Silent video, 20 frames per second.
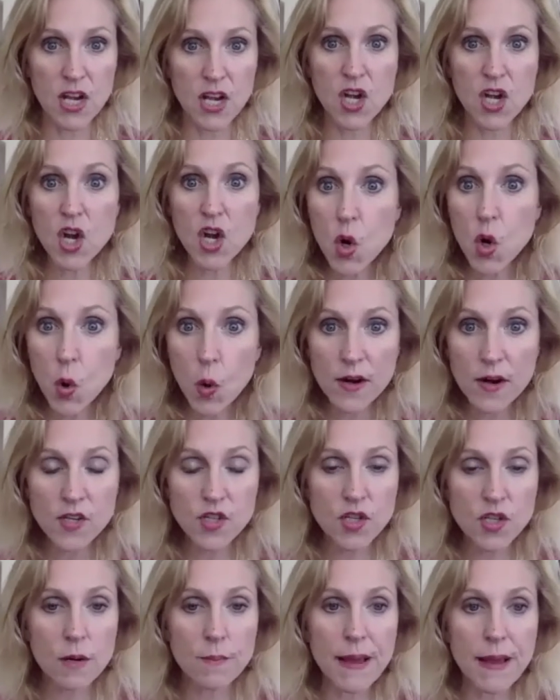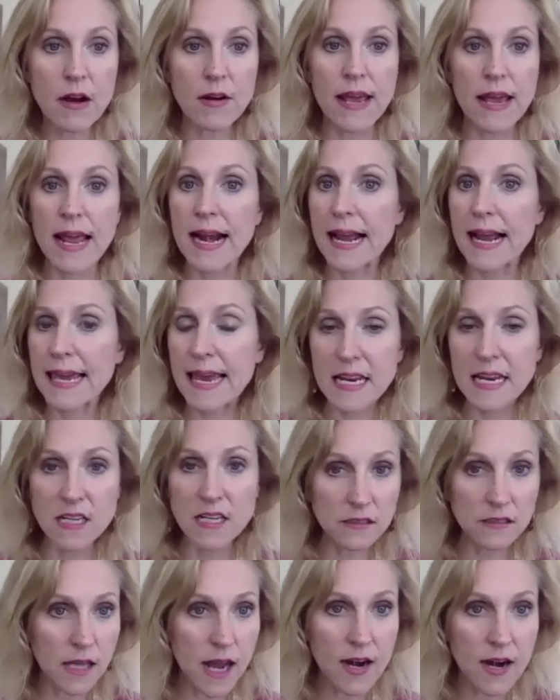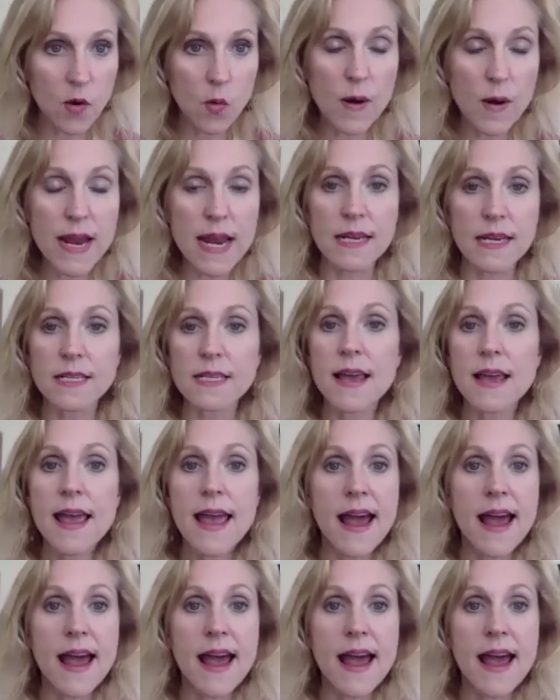No question about it. And I gained a lot of weight.